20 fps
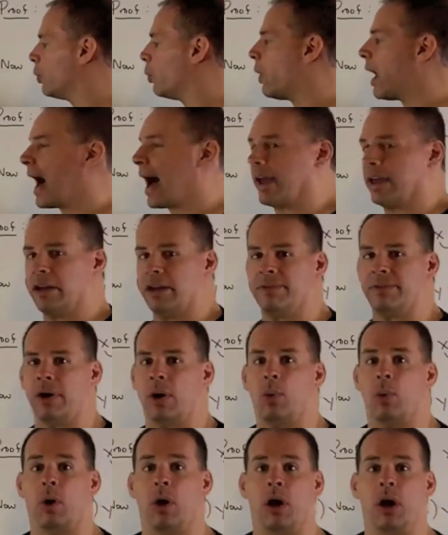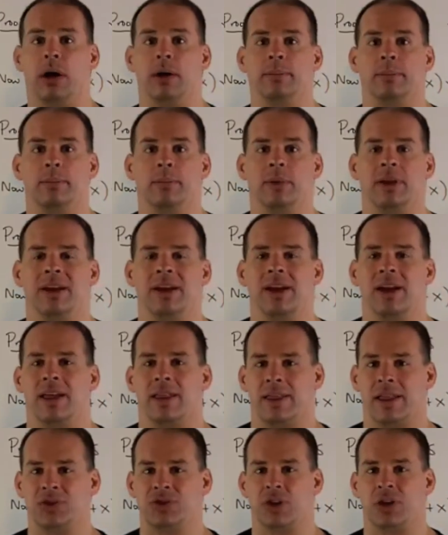the Y in if I want.
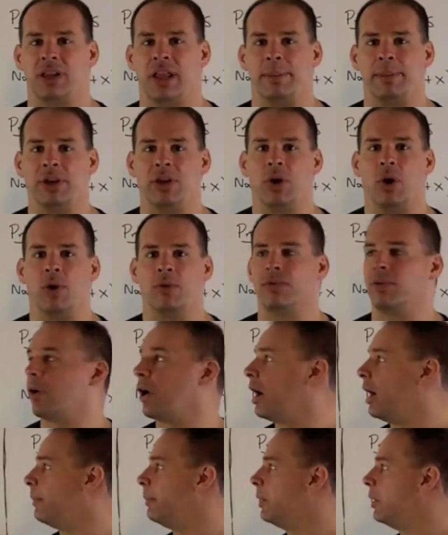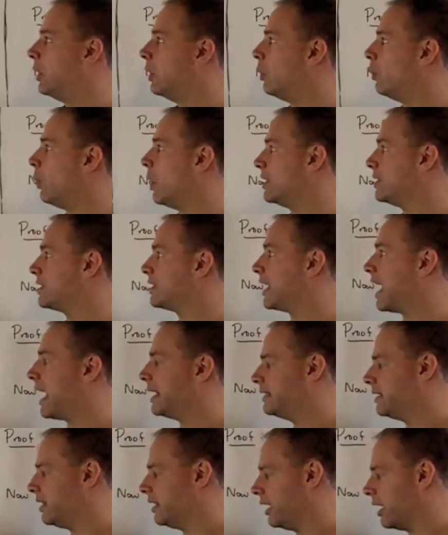And that's gonna let me go from one
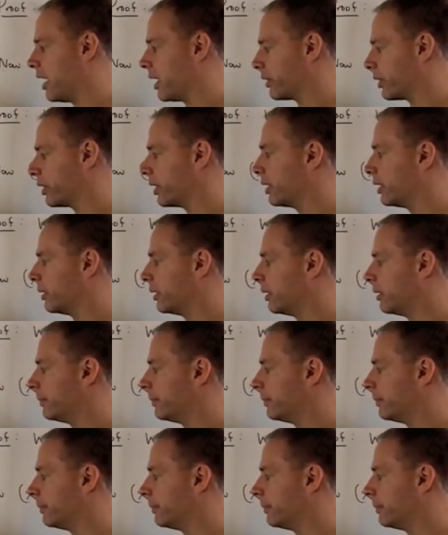side to the other.